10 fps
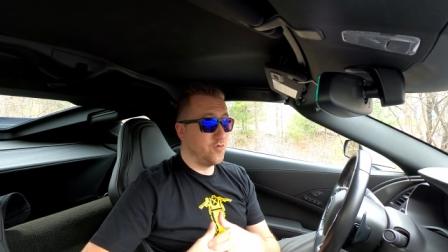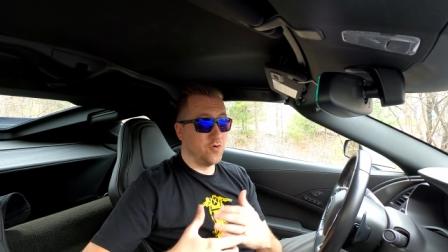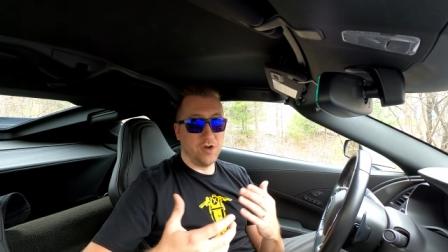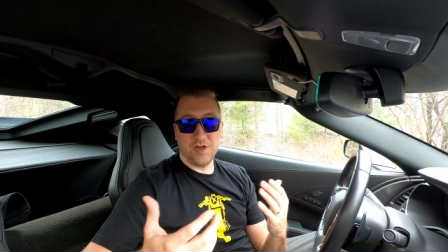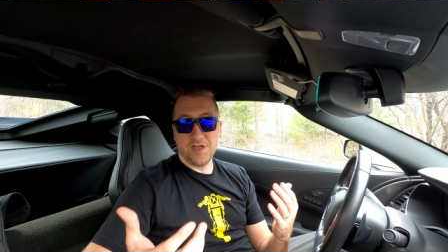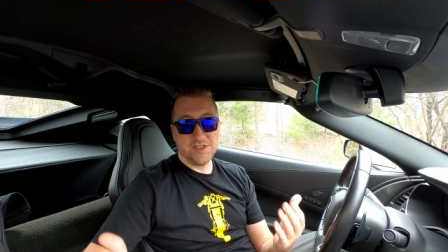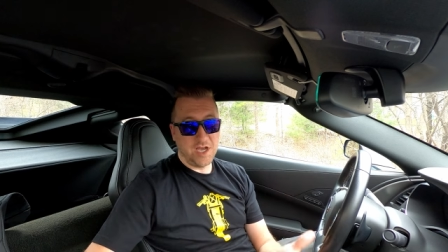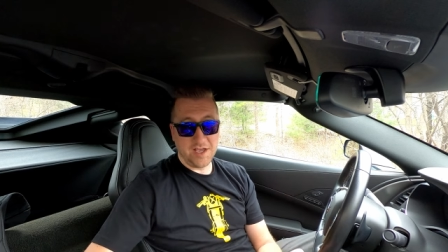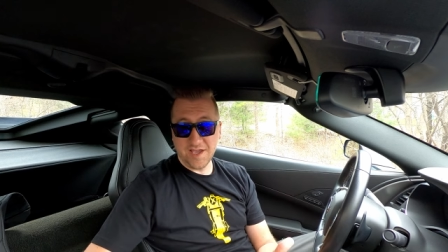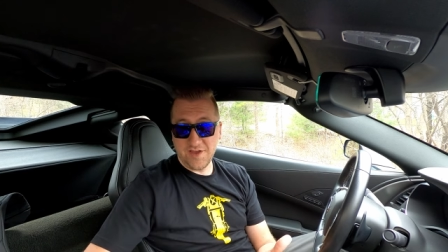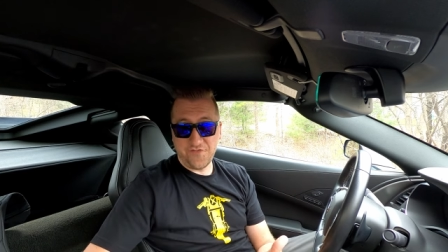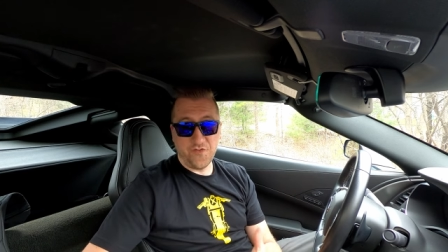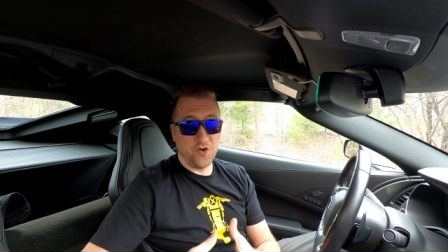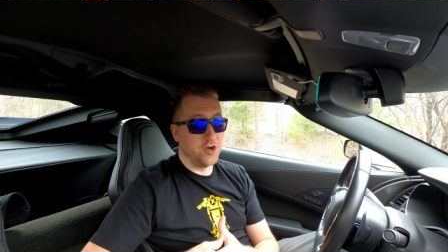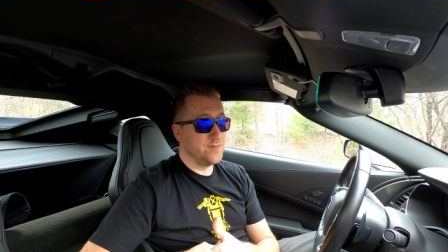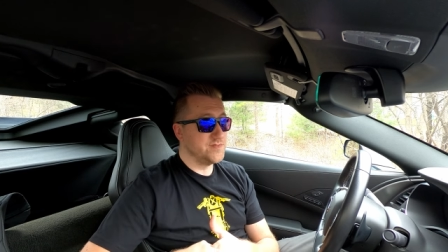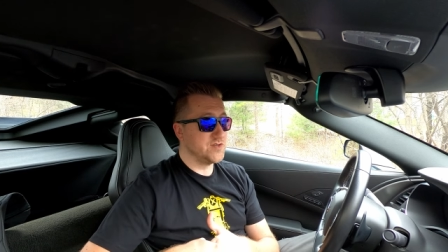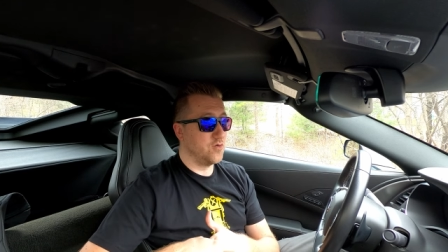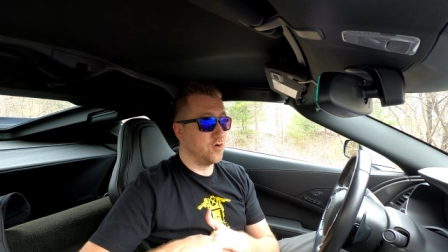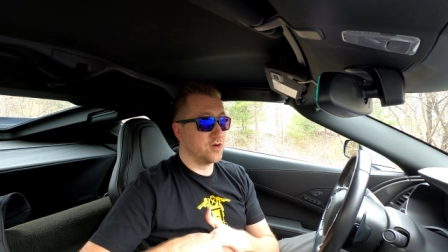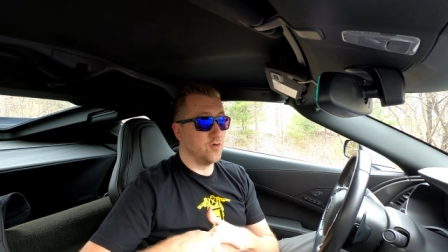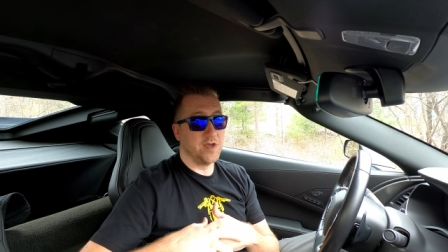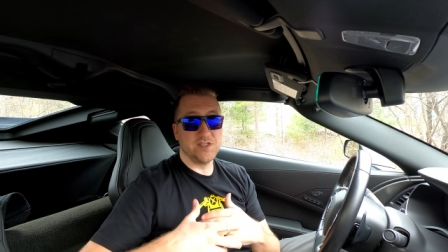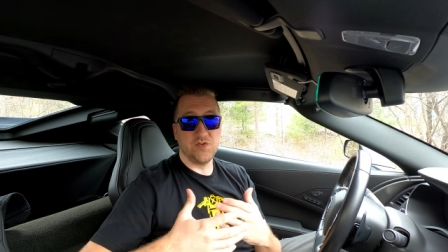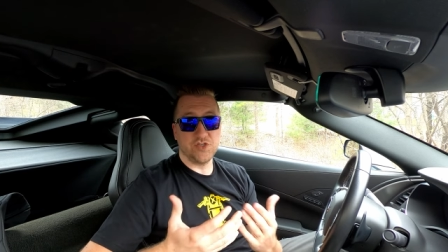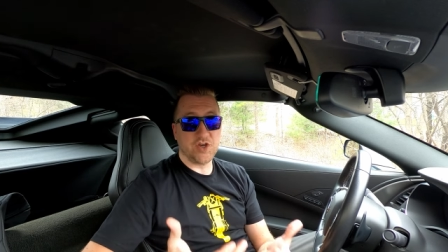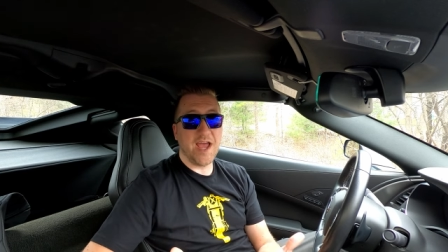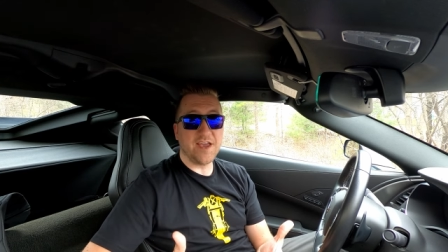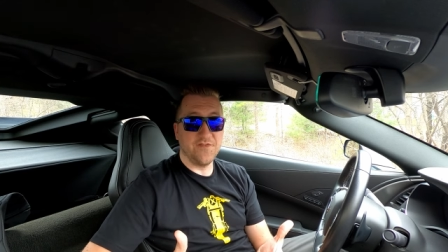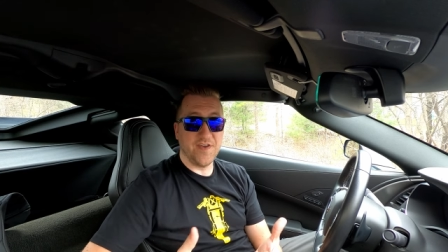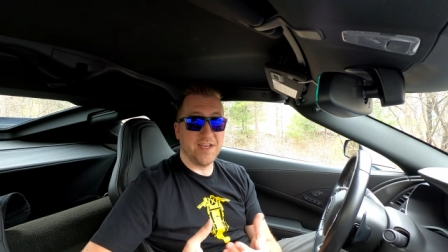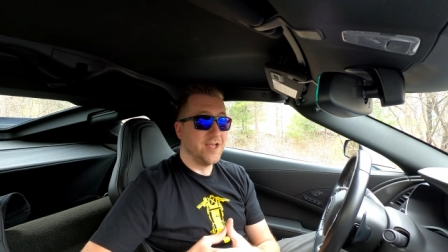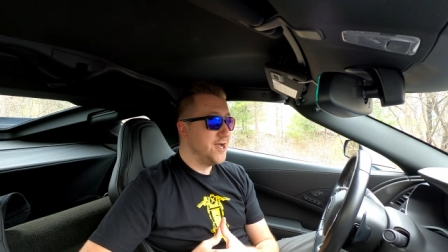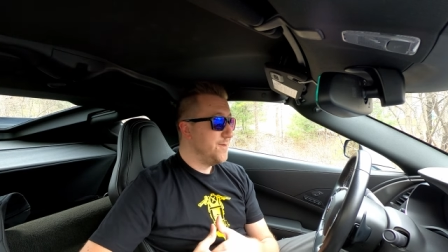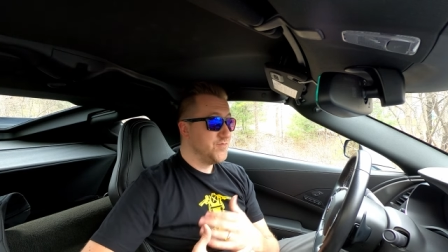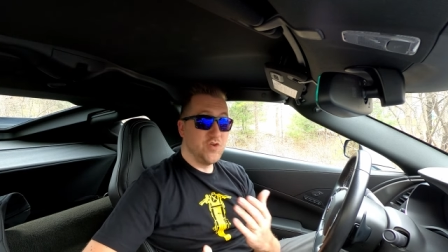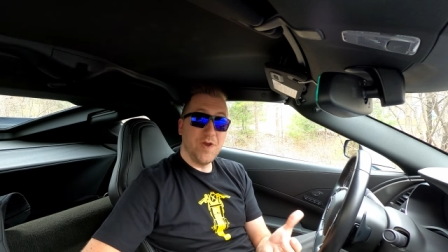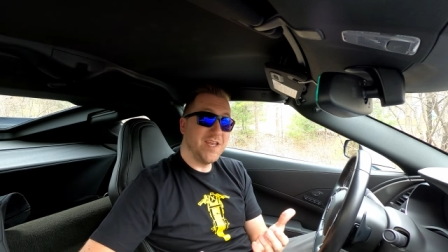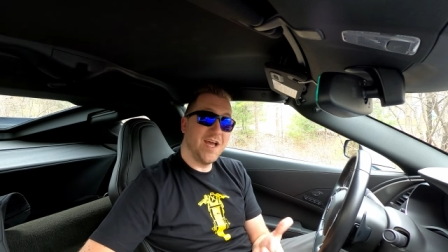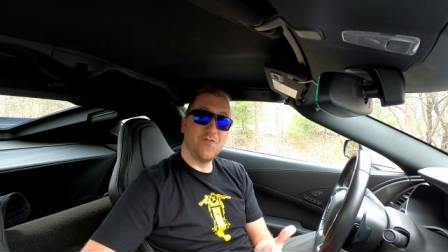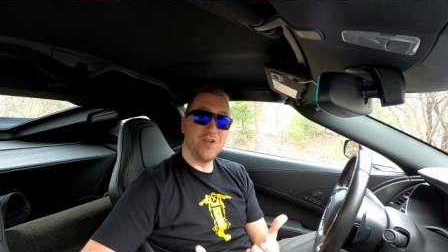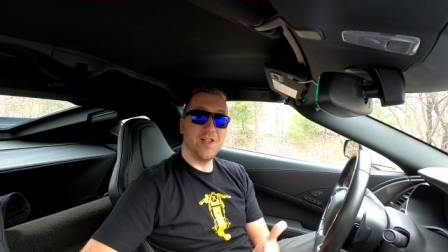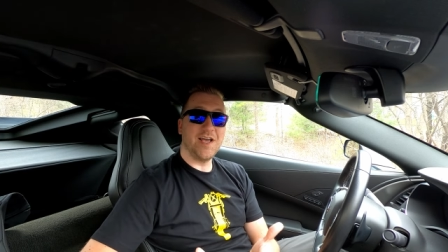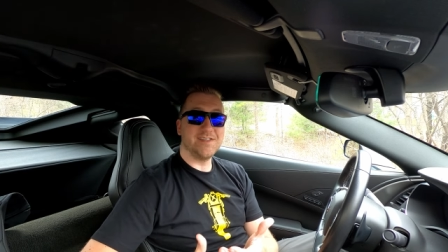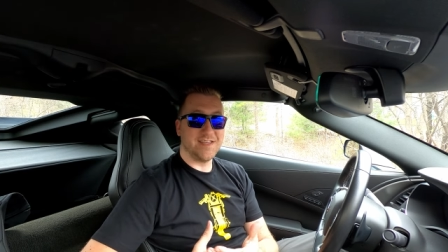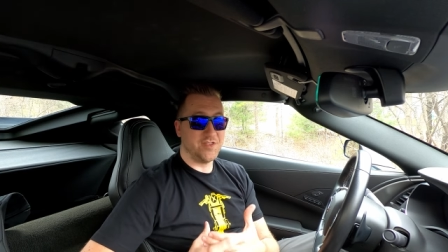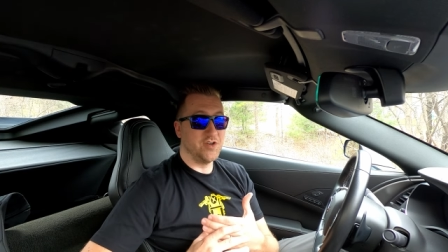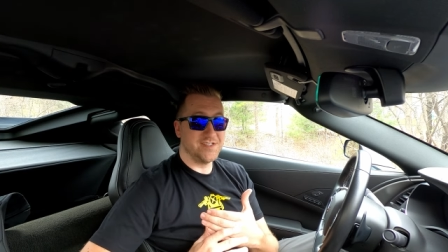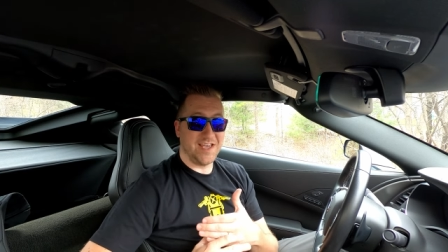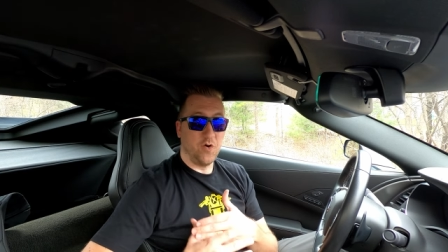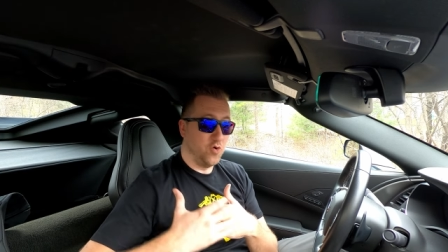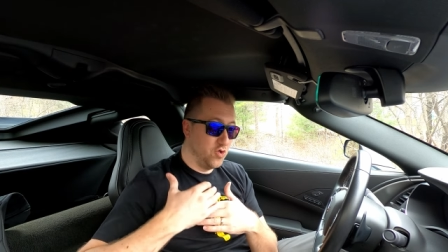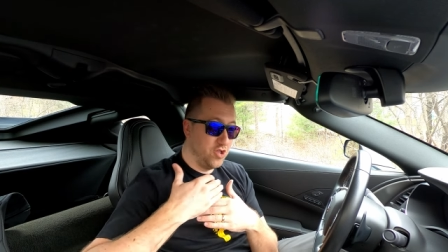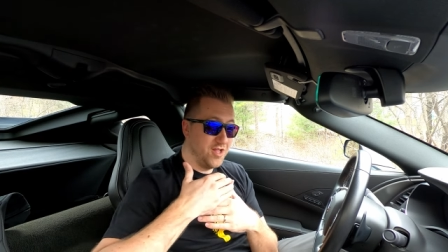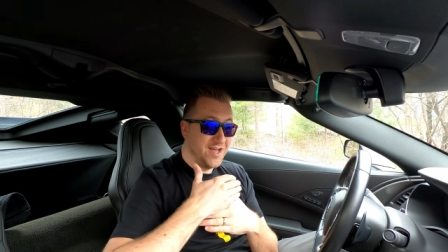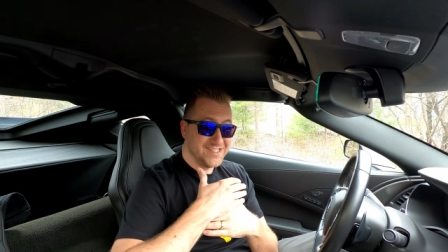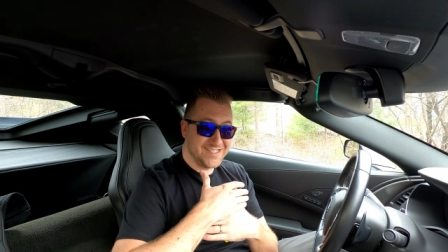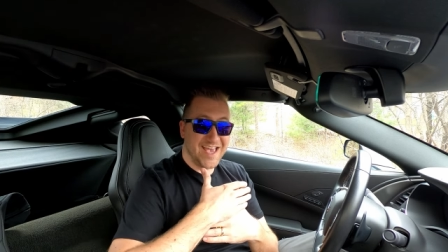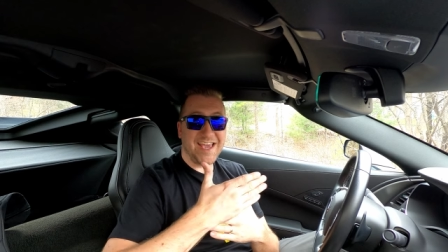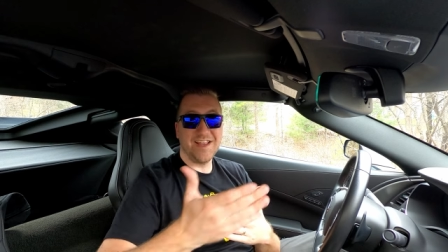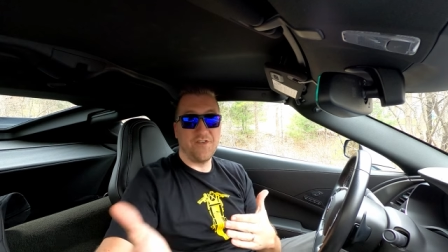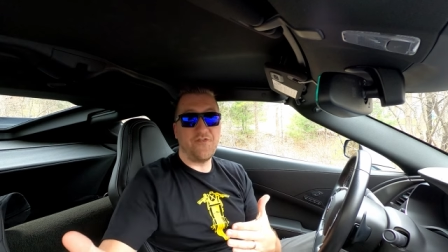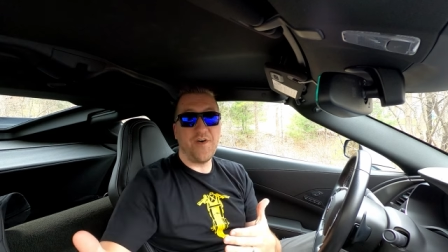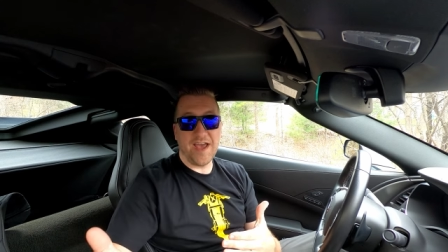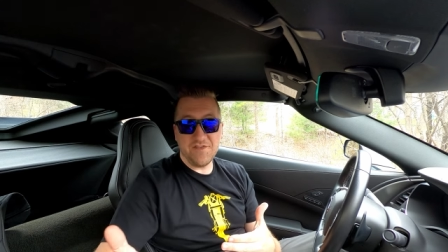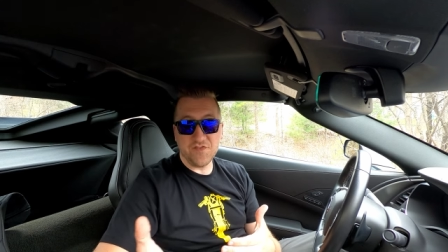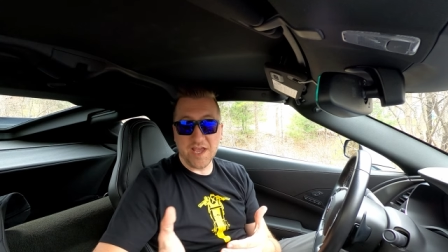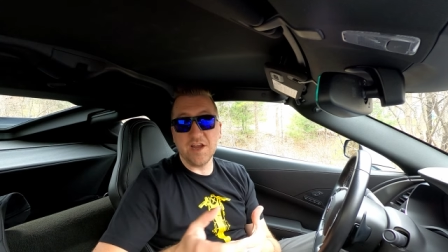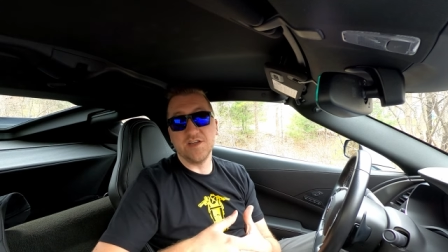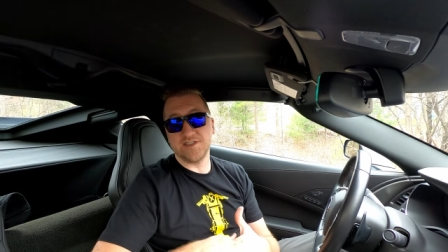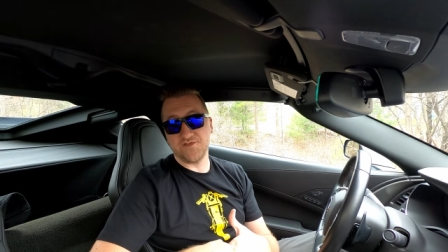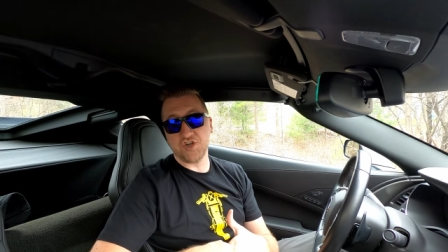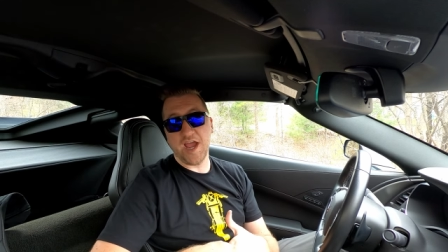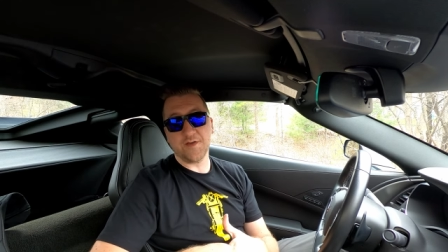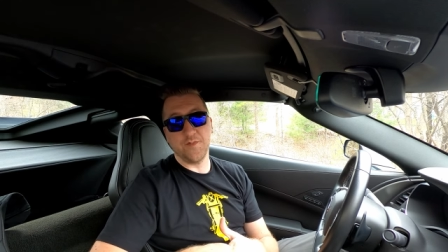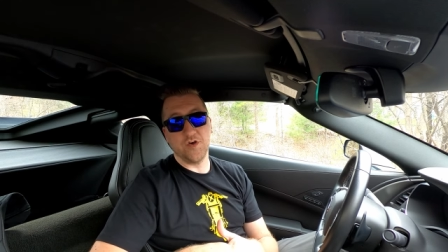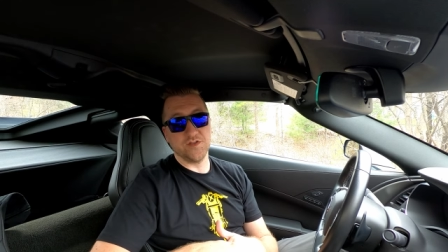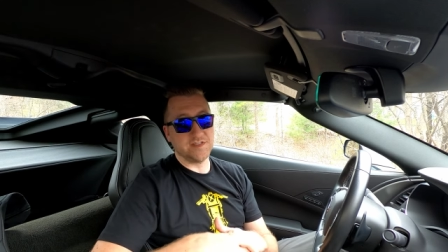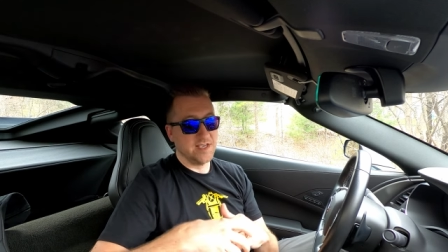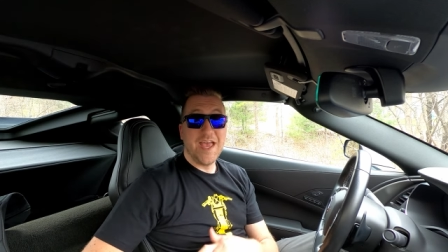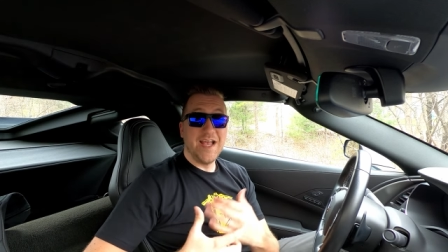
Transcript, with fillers: or talking on forums or going to a track event, you might not realize that there is a whole second five layers of track modes.